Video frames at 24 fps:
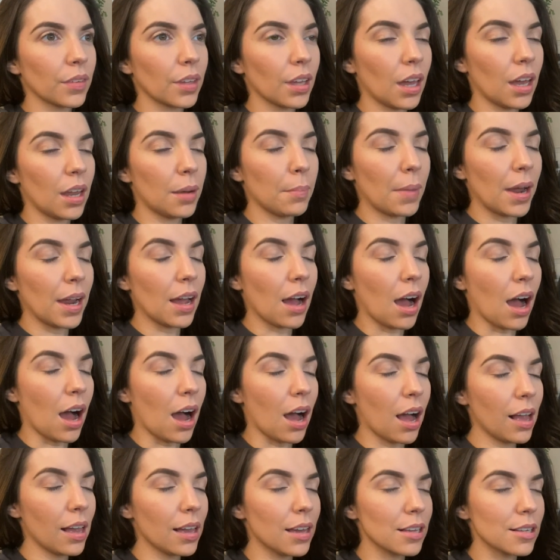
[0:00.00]
And my
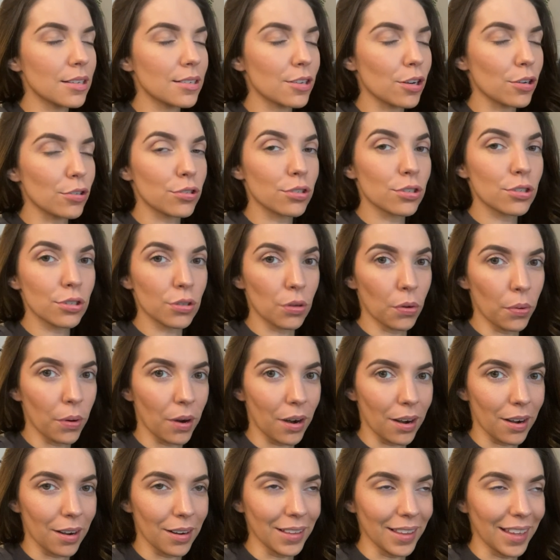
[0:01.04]
eyes are
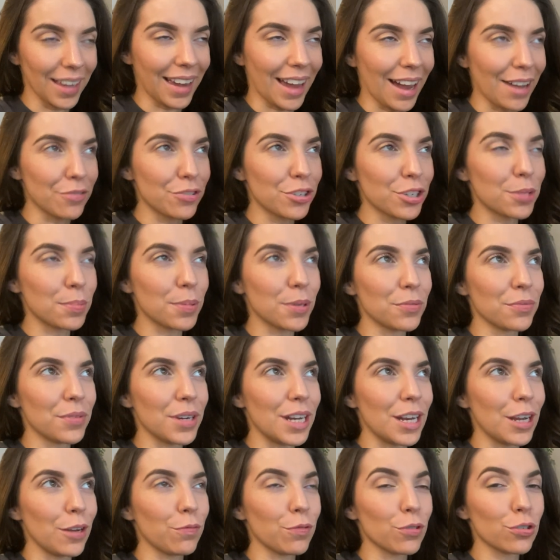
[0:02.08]
sore. Like, I've just been
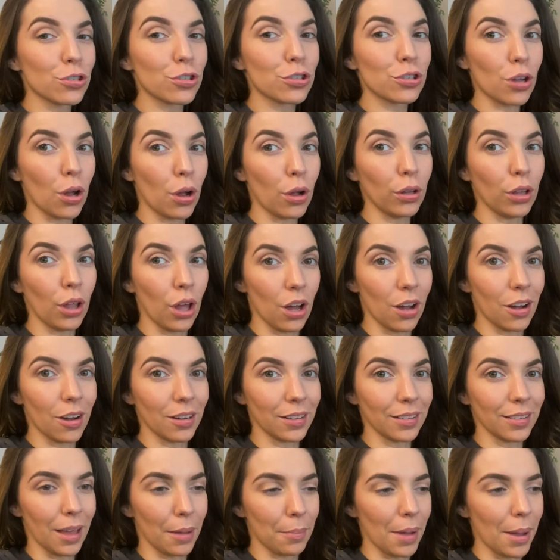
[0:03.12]
reading for so
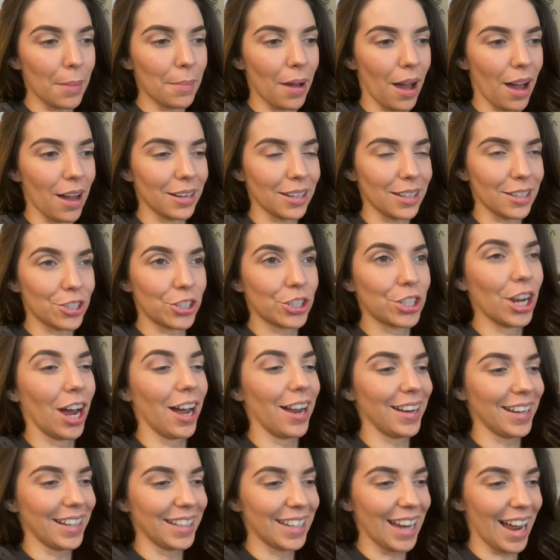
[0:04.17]
long that my body is
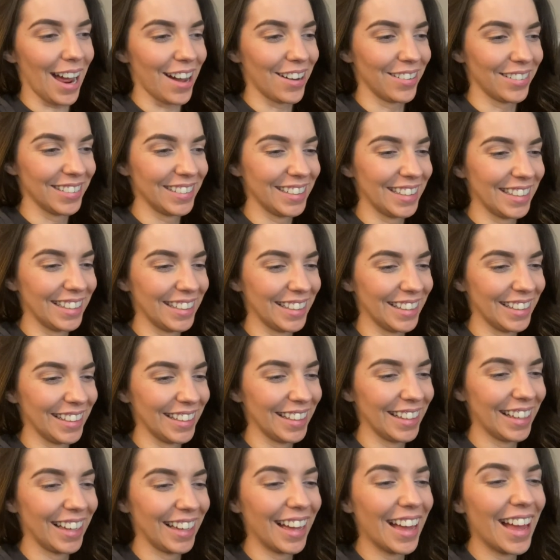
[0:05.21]
shutting down.
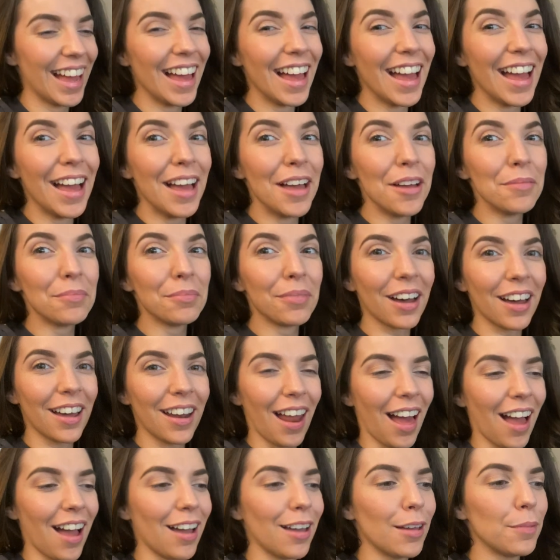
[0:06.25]

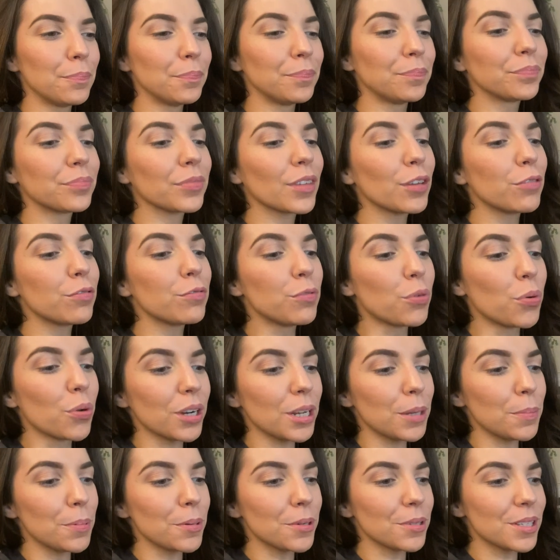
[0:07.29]
But I'm
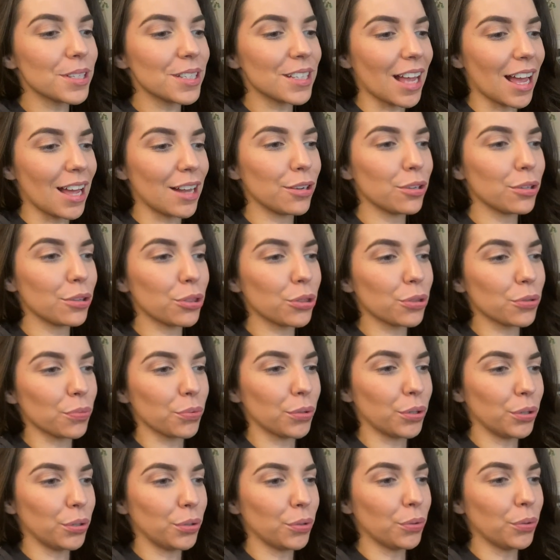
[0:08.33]
40%
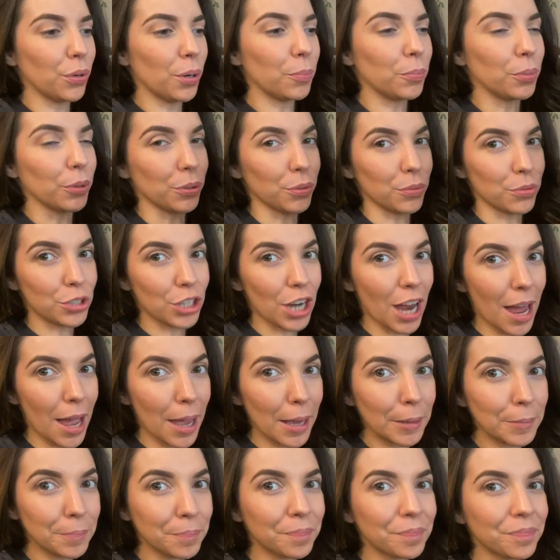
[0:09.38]
through Blue
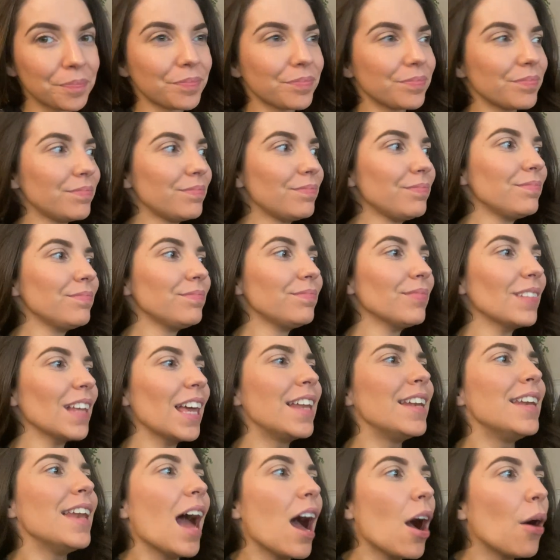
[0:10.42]
Jay.
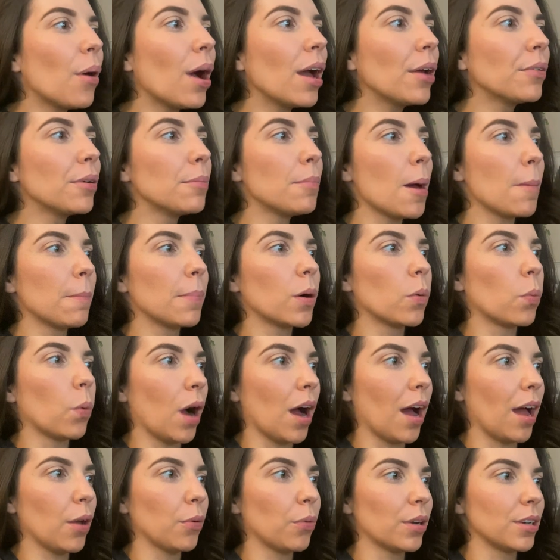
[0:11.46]
And now I remember
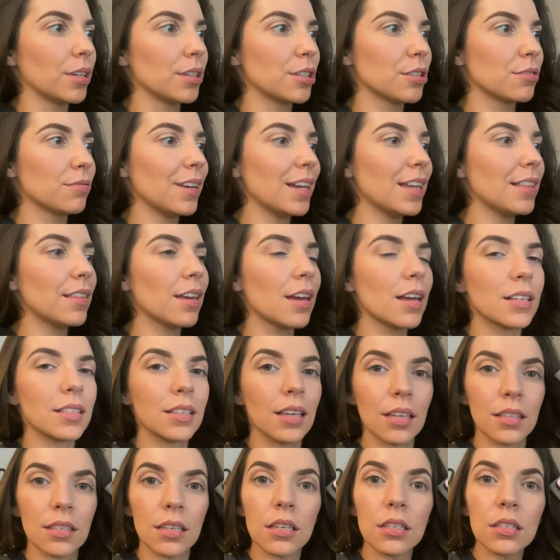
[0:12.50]
why I wanted to read this.
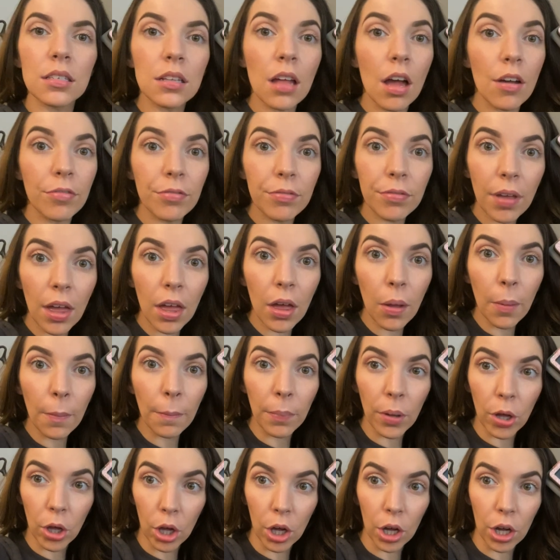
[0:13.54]
It's a snuff film
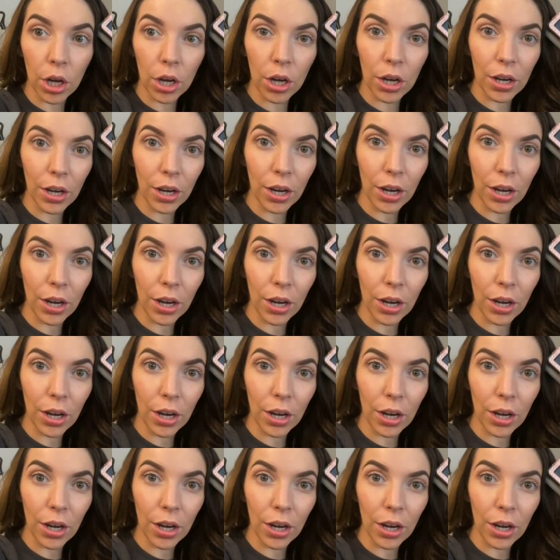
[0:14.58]
book.